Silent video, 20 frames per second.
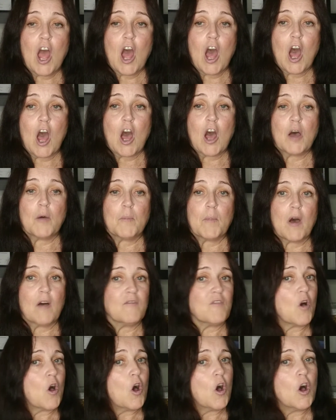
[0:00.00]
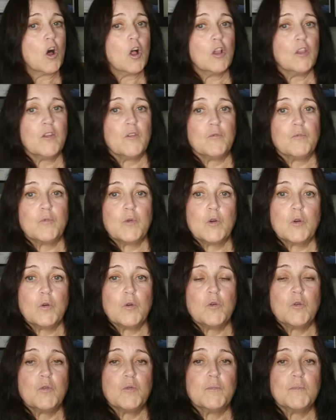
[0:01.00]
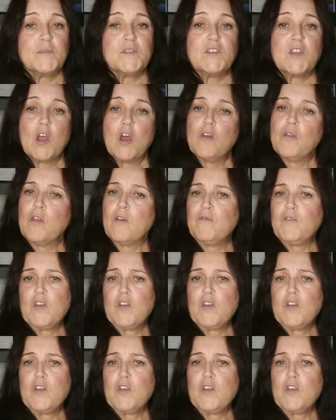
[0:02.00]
of all the rooms, the